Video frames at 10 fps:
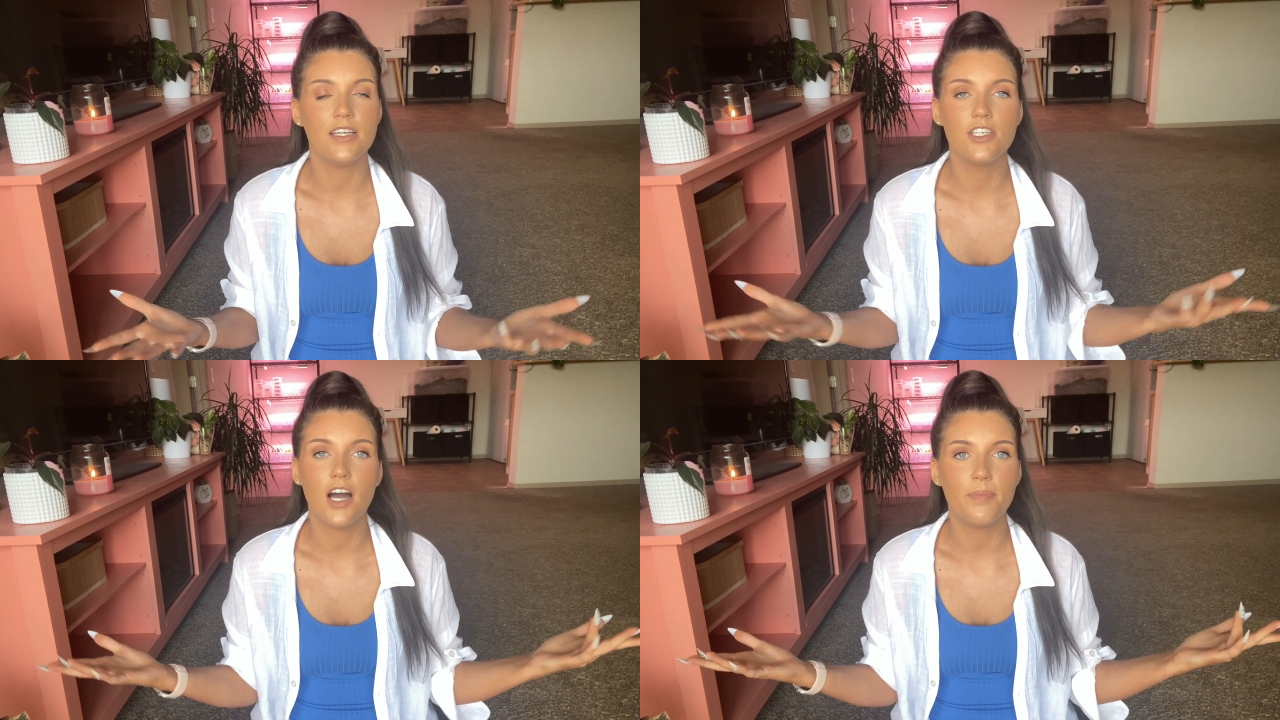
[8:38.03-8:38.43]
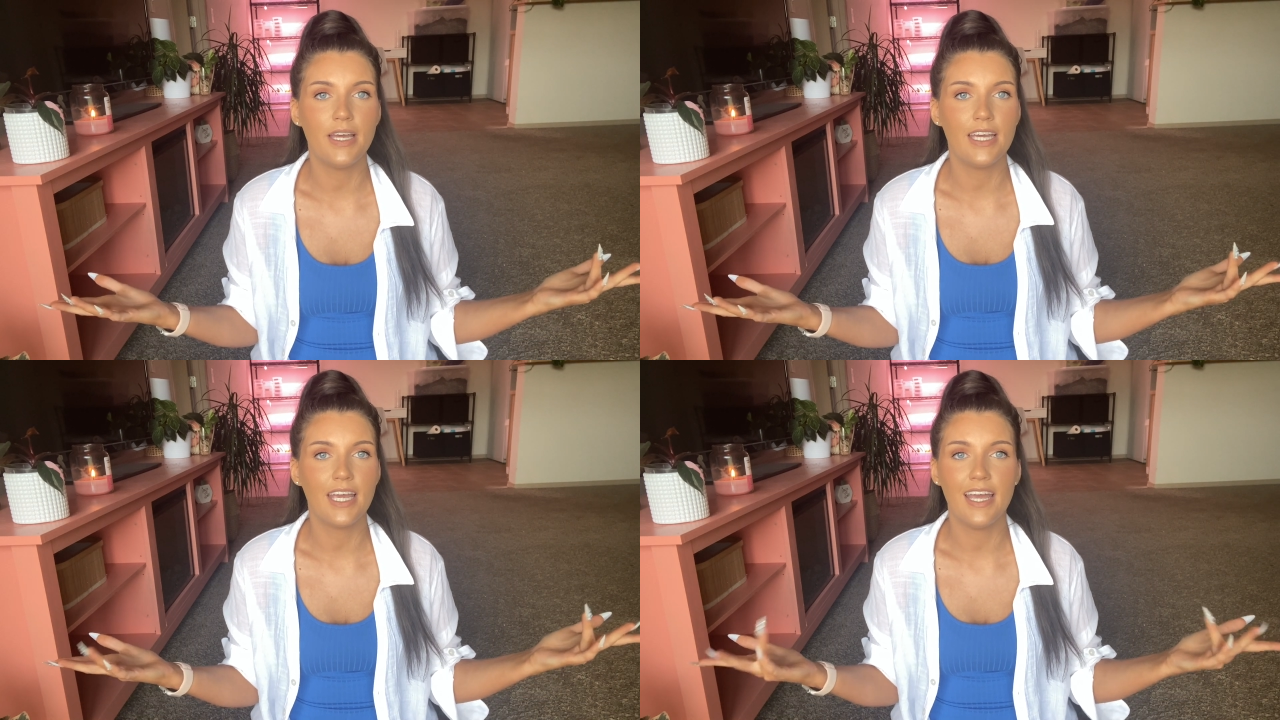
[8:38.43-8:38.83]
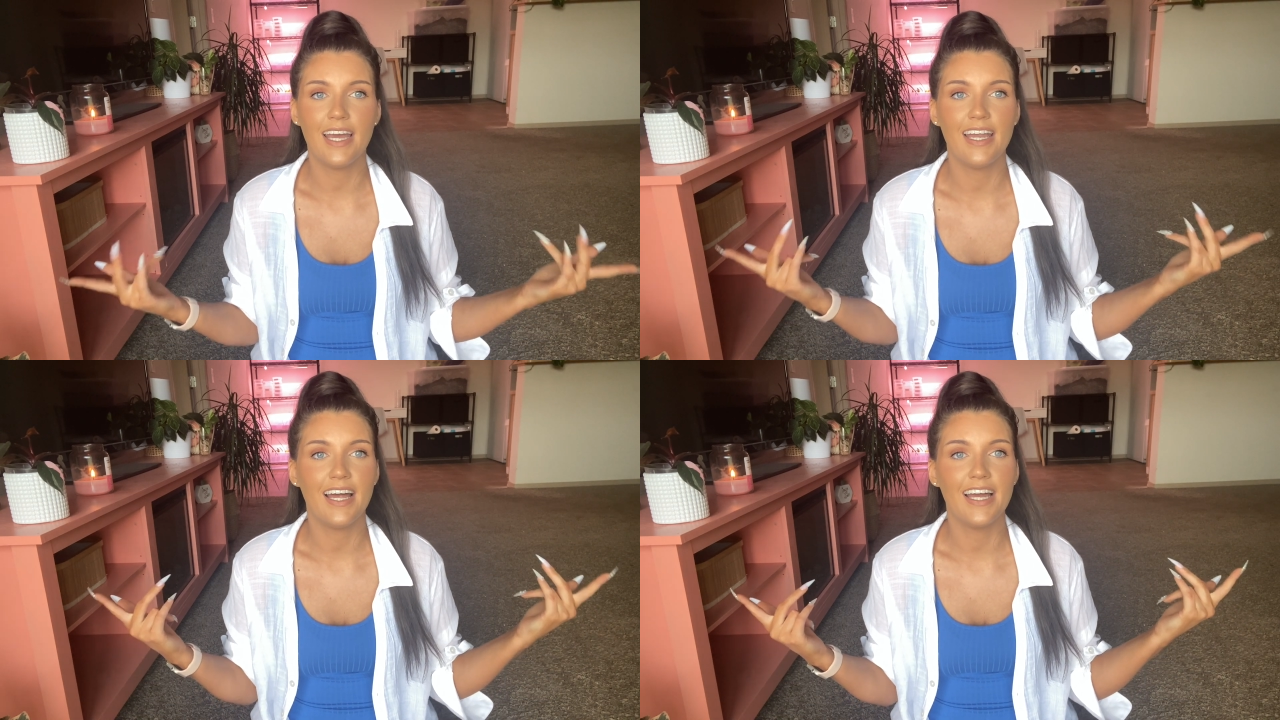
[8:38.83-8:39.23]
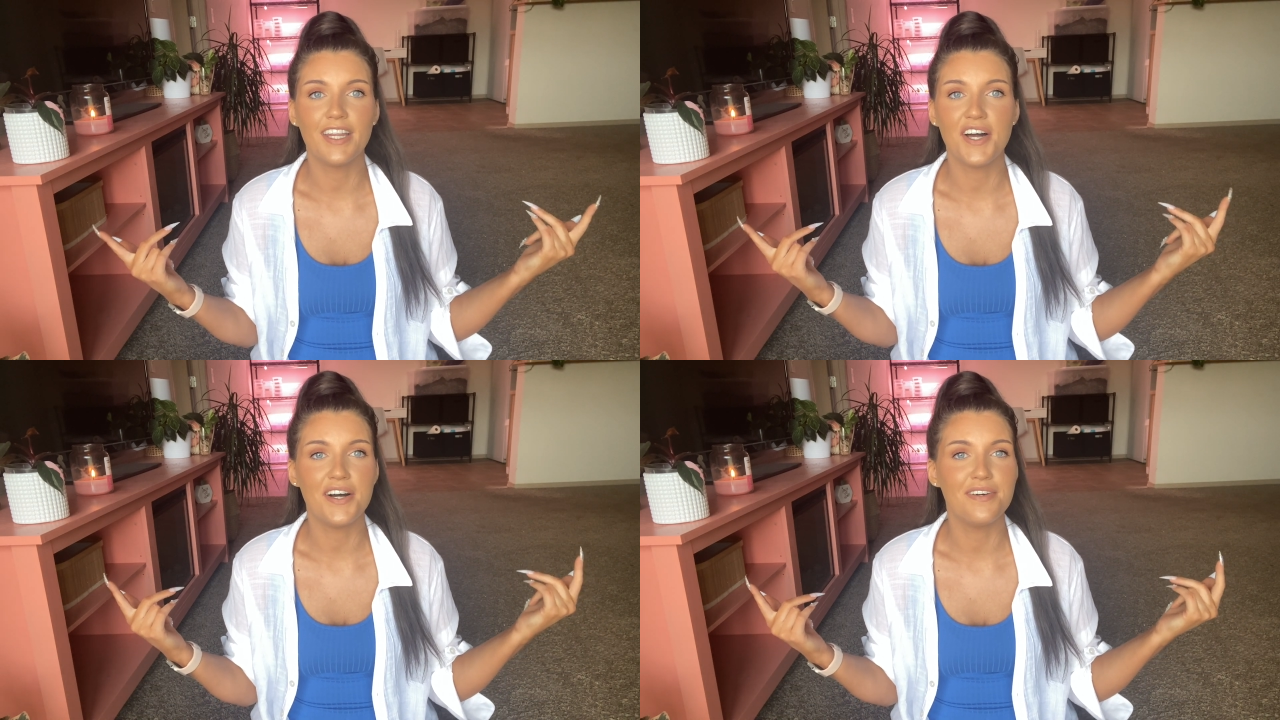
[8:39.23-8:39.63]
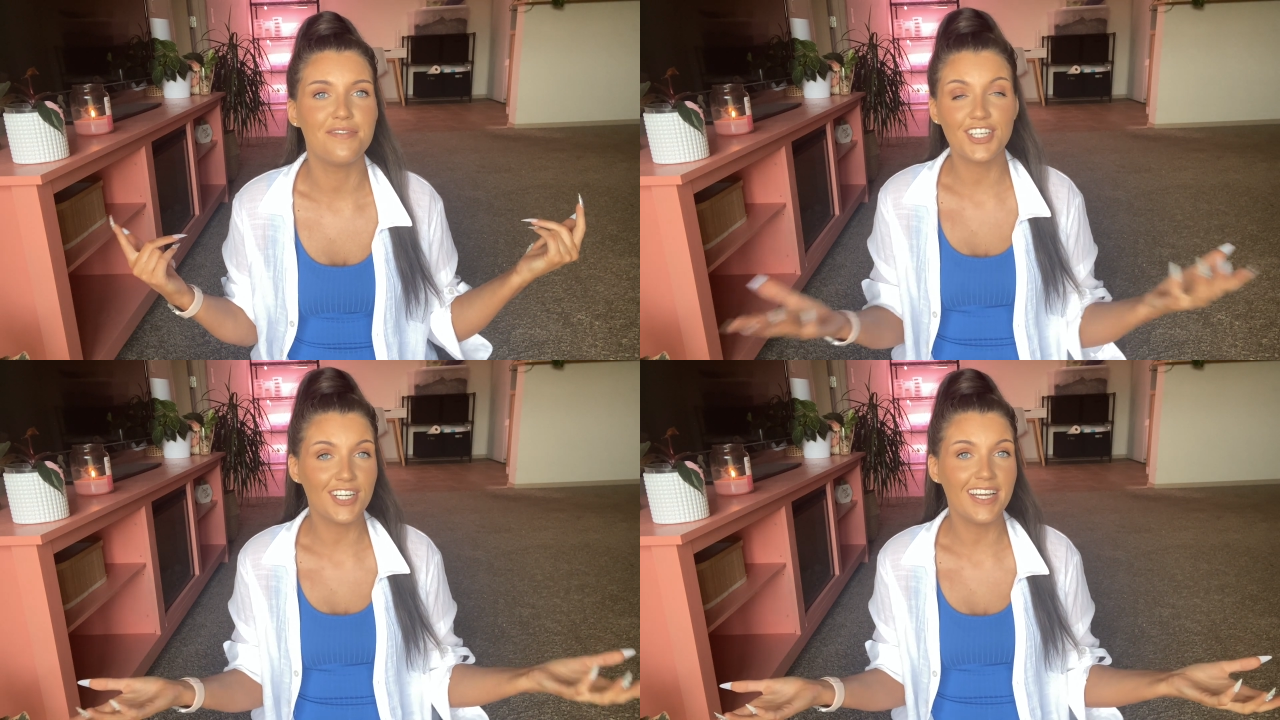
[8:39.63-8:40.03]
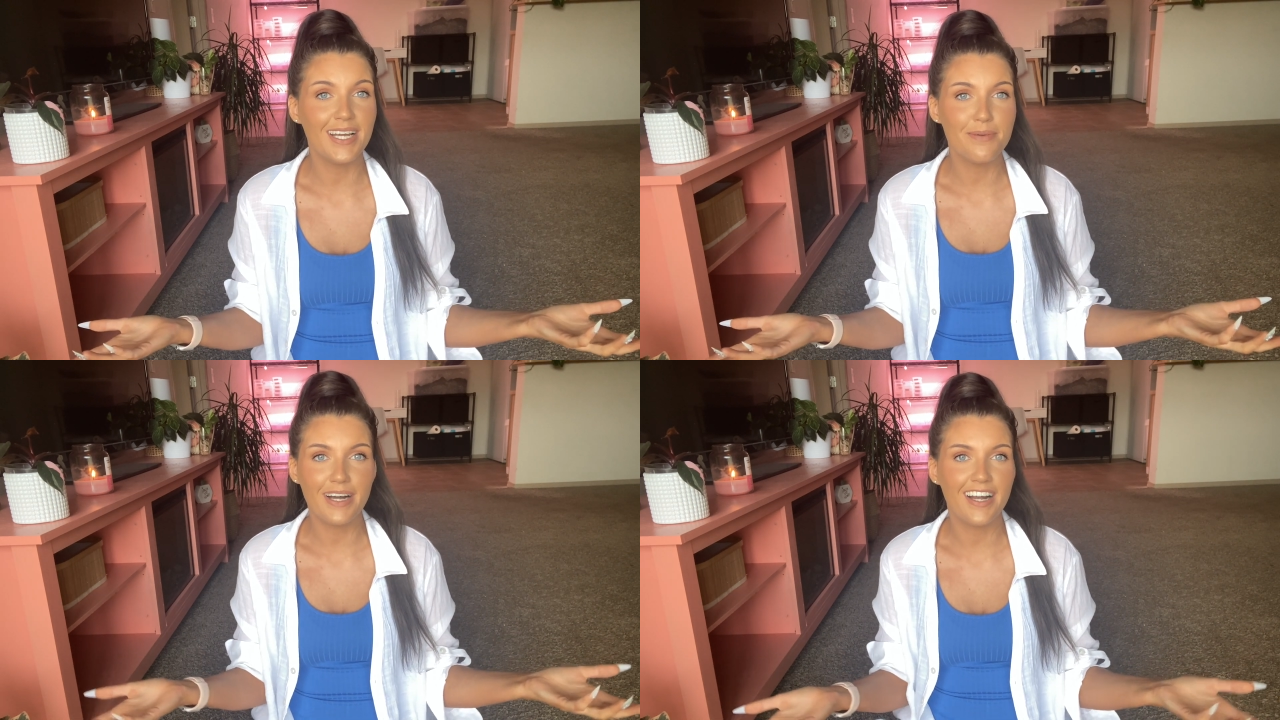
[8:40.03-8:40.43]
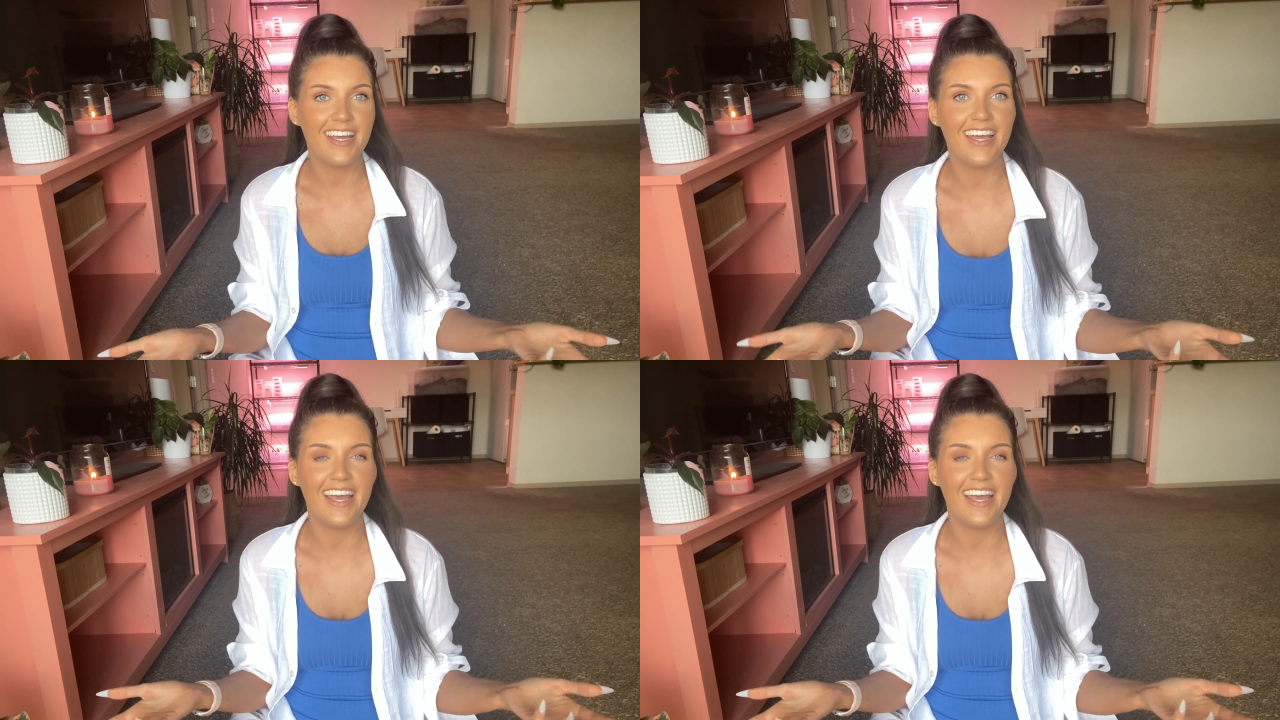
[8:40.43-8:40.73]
topic and I love learning about it,